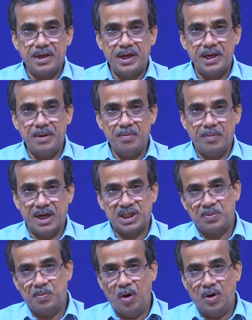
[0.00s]
in
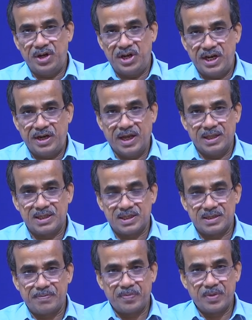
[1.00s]
much more
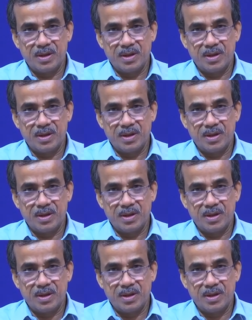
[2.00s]
details